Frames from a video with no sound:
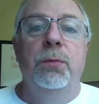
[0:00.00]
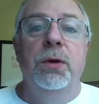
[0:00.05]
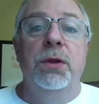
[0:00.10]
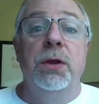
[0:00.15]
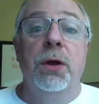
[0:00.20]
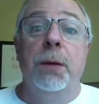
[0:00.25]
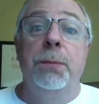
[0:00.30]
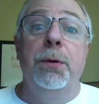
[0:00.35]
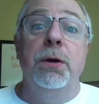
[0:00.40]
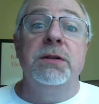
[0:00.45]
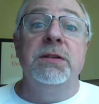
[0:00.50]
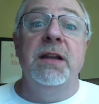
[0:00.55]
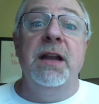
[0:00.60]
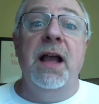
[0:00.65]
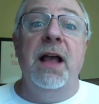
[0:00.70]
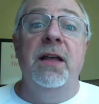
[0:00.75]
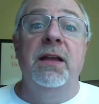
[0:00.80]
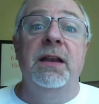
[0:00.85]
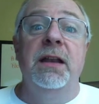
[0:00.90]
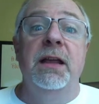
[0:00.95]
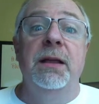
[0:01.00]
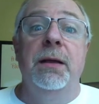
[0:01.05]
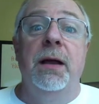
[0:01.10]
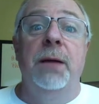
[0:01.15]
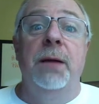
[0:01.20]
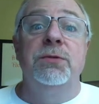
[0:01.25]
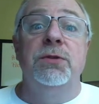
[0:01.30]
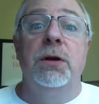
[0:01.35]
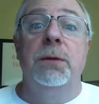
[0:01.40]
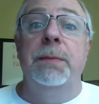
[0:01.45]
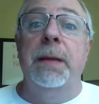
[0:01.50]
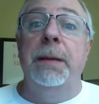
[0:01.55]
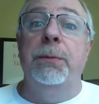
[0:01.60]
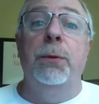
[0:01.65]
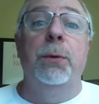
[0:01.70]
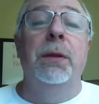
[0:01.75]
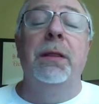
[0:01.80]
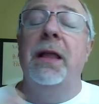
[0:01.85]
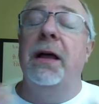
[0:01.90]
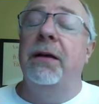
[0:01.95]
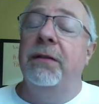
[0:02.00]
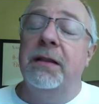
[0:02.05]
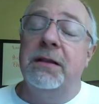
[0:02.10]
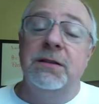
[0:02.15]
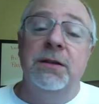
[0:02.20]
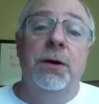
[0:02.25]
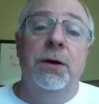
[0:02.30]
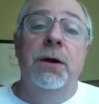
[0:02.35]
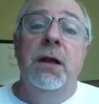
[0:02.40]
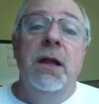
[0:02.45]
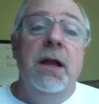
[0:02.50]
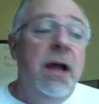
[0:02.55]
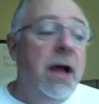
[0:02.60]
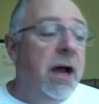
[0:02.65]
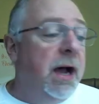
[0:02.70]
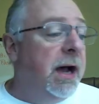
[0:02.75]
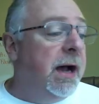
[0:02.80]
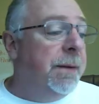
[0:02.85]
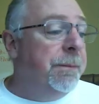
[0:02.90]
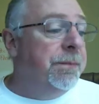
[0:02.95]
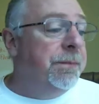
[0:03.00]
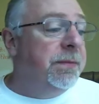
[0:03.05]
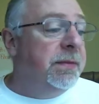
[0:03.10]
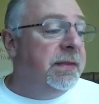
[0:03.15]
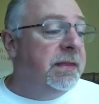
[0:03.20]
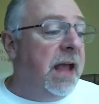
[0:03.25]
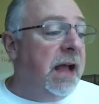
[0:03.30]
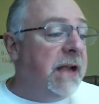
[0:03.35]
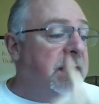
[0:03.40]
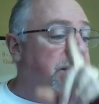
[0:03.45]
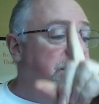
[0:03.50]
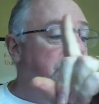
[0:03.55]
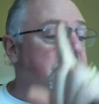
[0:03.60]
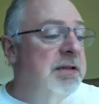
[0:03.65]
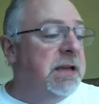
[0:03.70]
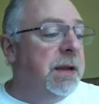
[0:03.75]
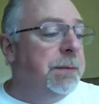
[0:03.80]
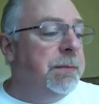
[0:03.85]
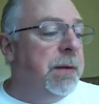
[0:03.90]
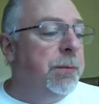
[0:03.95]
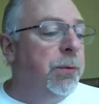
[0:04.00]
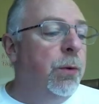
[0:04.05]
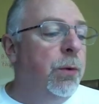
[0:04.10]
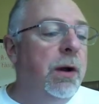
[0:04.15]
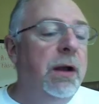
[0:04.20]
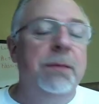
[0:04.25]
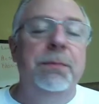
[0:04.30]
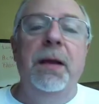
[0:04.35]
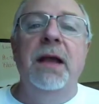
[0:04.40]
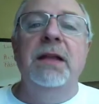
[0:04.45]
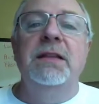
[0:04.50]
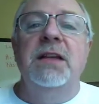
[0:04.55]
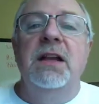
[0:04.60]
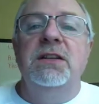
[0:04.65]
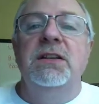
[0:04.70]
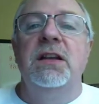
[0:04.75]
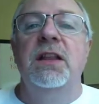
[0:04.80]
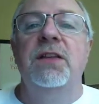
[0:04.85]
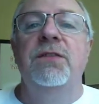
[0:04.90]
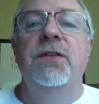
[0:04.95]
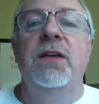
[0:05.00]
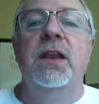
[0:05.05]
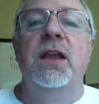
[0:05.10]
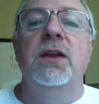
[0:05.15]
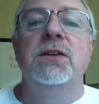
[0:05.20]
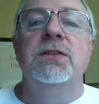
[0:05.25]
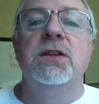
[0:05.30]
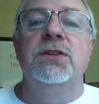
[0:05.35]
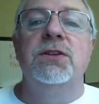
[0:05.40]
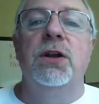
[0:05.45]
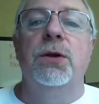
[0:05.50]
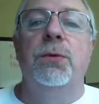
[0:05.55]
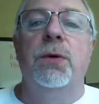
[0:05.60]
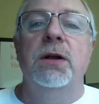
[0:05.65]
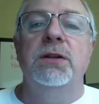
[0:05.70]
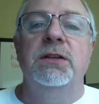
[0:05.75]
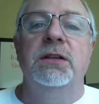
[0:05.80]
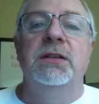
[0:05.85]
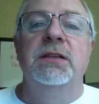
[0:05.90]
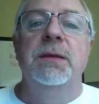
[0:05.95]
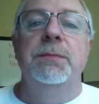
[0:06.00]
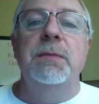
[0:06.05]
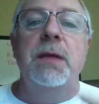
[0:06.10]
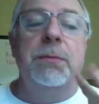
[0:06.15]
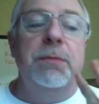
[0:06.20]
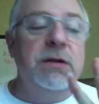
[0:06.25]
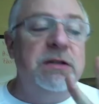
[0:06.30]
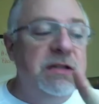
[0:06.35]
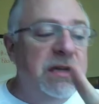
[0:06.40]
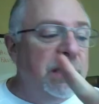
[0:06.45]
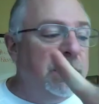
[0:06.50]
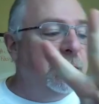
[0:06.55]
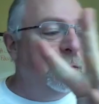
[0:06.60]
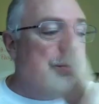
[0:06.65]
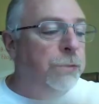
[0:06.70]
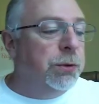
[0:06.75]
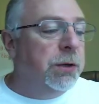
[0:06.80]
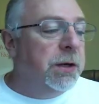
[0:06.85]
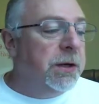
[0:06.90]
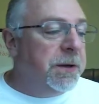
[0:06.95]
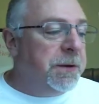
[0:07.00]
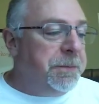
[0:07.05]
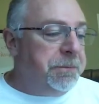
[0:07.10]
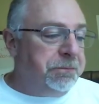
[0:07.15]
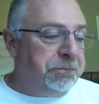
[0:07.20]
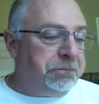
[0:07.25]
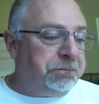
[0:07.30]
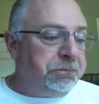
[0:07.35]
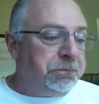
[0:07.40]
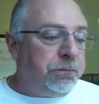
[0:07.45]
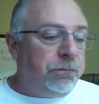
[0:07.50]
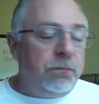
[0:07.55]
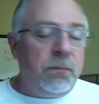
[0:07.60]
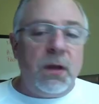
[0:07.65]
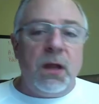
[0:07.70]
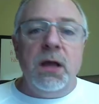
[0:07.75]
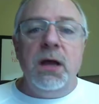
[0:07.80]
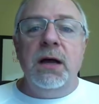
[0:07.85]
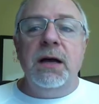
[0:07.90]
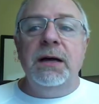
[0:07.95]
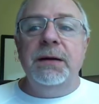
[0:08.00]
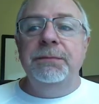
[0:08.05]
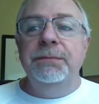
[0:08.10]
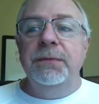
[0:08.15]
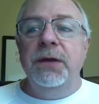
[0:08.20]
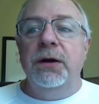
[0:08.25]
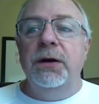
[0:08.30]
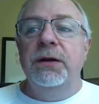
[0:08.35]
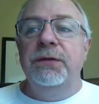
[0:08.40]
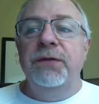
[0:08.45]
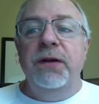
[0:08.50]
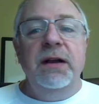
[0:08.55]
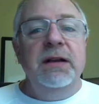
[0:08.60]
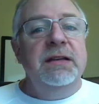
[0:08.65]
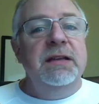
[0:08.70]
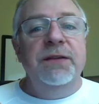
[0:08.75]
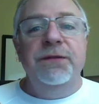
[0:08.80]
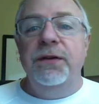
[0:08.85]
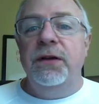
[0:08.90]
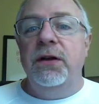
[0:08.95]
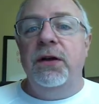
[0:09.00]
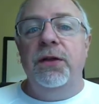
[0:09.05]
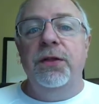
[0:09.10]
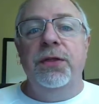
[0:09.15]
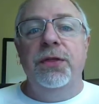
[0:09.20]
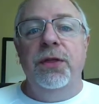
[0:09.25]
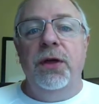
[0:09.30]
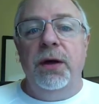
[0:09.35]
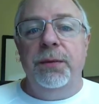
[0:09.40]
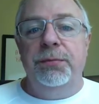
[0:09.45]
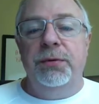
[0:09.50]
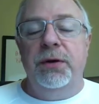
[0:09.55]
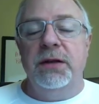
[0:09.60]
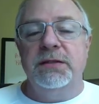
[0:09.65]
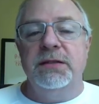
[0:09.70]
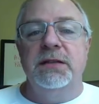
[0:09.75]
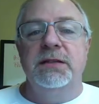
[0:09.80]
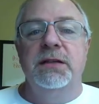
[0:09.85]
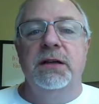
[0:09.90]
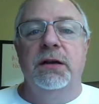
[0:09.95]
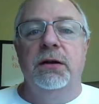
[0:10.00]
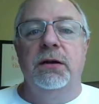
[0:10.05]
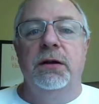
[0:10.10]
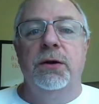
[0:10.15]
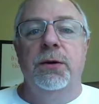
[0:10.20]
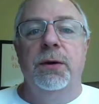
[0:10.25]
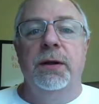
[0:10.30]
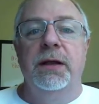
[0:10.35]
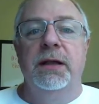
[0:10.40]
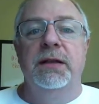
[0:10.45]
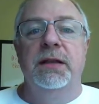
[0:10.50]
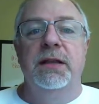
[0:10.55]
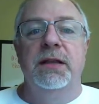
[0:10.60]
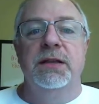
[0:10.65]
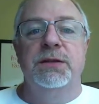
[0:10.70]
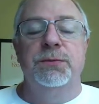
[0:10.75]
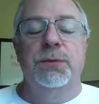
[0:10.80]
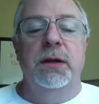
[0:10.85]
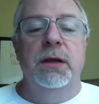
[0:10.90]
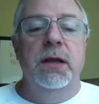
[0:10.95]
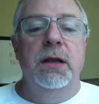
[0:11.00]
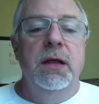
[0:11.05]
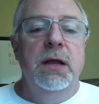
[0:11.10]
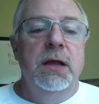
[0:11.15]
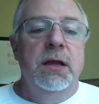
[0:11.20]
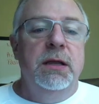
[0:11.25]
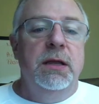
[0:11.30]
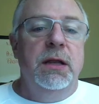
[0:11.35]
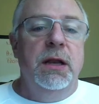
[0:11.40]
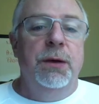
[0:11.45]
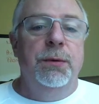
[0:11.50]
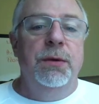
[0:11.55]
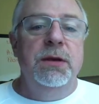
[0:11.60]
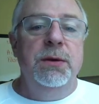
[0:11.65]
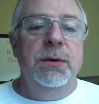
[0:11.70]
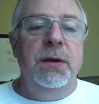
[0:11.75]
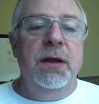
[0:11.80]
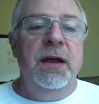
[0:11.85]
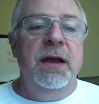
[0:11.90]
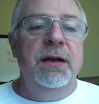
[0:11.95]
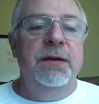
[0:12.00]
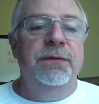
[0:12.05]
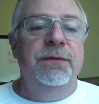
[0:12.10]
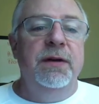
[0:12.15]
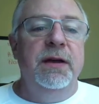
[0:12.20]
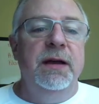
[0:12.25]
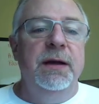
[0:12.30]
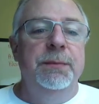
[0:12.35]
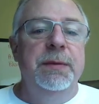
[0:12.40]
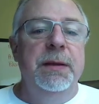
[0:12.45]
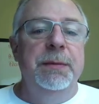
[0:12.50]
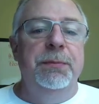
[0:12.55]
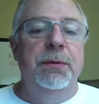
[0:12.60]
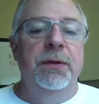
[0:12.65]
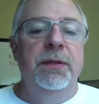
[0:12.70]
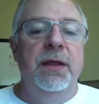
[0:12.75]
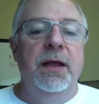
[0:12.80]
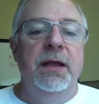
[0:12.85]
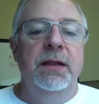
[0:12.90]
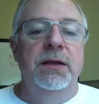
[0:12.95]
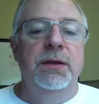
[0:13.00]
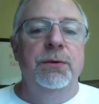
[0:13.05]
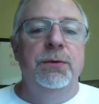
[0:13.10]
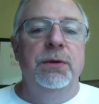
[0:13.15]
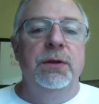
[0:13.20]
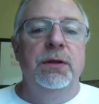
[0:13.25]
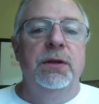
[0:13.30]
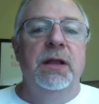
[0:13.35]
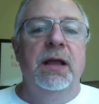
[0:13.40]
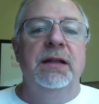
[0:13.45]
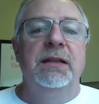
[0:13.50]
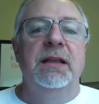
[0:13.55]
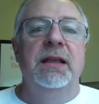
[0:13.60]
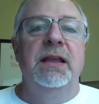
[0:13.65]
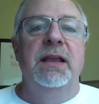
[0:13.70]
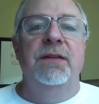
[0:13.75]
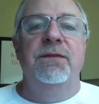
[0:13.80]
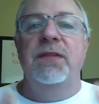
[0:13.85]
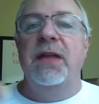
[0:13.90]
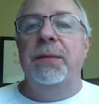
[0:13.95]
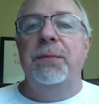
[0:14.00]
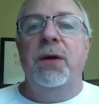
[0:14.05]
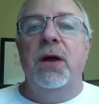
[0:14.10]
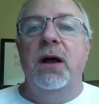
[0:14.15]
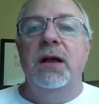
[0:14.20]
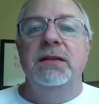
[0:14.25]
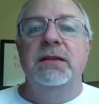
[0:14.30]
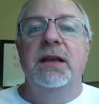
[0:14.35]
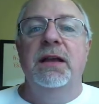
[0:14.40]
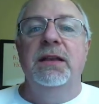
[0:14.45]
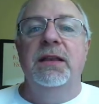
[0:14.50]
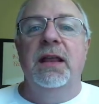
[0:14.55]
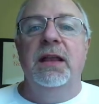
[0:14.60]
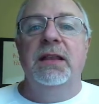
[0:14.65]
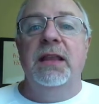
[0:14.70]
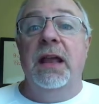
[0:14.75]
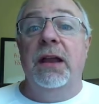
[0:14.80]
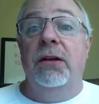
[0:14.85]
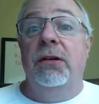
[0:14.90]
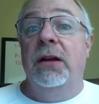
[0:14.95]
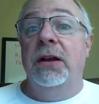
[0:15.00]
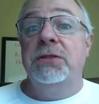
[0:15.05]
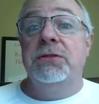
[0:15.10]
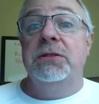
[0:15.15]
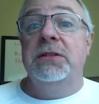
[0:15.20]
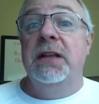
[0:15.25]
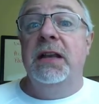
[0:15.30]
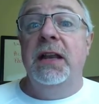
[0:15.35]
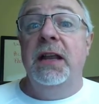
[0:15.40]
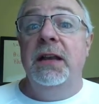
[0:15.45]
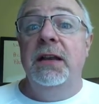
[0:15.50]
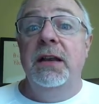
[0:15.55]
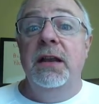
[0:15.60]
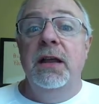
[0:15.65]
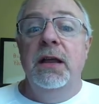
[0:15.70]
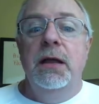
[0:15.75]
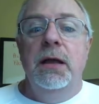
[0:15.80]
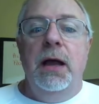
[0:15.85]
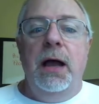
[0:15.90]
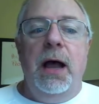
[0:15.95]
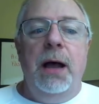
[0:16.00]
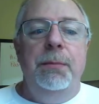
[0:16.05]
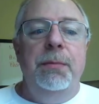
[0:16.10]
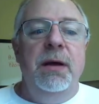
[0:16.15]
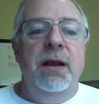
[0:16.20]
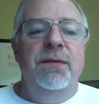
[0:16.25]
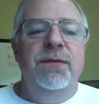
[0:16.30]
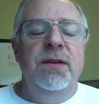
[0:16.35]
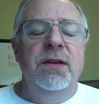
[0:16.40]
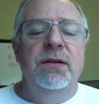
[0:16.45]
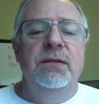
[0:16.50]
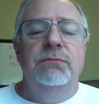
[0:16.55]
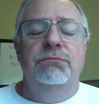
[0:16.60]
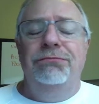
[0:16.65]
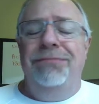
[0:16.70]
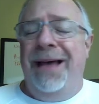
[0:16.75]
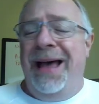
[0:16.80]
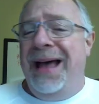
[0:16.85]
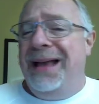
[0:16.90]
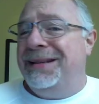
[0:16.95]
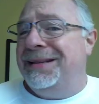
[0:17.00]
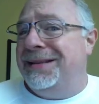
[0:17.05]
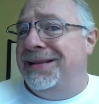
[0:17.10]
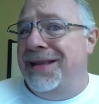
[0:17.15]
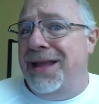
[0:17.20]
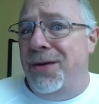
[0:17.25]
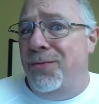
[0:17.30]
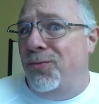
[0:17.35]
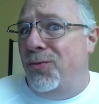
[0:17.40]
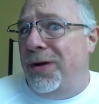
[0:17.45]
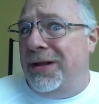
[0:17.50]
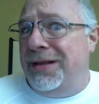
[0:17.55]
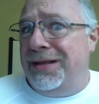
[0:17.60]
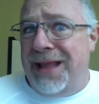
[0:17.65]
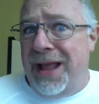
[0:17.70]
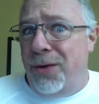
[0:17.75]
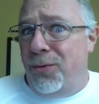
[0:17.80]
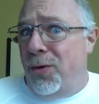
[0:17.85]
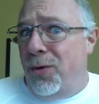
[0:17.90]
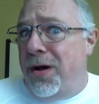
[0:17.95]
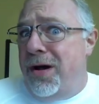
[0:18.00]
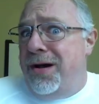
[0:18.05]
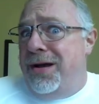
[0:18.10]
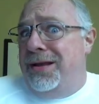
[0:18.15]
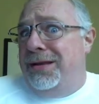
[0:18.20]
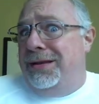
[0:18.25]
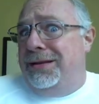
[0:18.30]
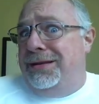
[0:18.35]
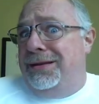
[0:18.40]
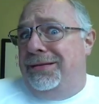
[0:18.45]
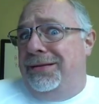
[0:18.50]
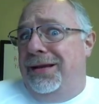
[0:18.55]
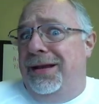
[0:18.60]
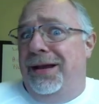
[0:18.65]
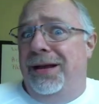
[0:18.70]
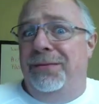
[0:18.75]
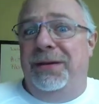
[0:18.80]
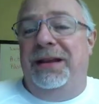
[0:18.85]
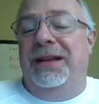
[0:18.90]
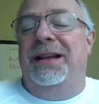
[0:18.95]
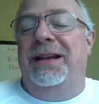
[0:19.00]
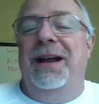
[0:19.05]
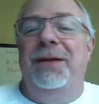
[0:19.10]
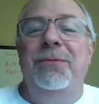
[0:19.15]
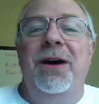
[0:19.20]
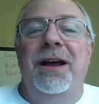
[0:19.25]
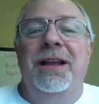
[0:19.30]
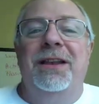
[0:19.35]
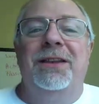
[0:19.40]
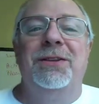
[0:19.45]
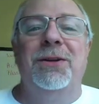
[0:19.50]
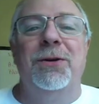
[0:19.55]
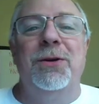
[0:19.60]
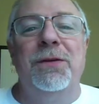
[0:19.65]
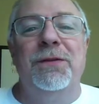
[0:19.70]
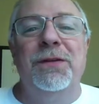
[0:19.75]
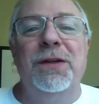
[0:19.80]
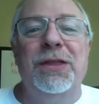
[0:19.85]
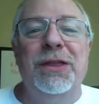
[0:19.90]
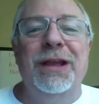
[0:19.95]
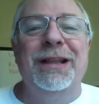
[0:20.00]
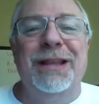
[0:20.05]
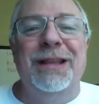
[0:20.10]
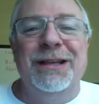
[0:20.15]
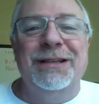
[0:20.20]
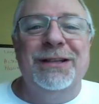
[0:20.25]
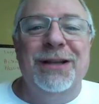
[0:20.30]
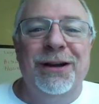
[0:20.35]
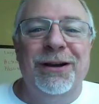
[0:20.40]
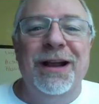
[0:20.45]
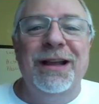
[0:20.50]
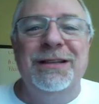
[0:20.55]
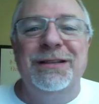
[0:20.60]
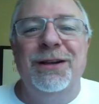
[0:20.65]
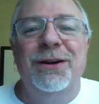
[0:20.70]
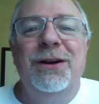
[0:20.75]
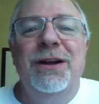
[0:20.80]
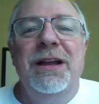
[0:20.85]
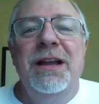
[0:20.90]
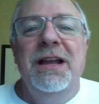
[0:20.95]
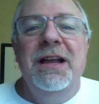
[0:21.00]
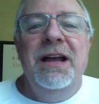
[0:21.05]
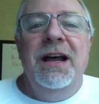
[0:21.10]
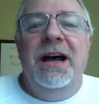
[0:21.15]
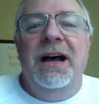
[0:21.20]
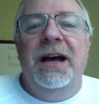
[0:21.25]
with your personality, I'm sure people will love it. So that's tip number 1. Pay attention to the videos that you're watching. Tip number 2, a very difficult thought process here going into this one. When you have people that you'd like to give them content that they are interested in, how about if you ask them what they want? I mean, come on, don't overthink this here, right? So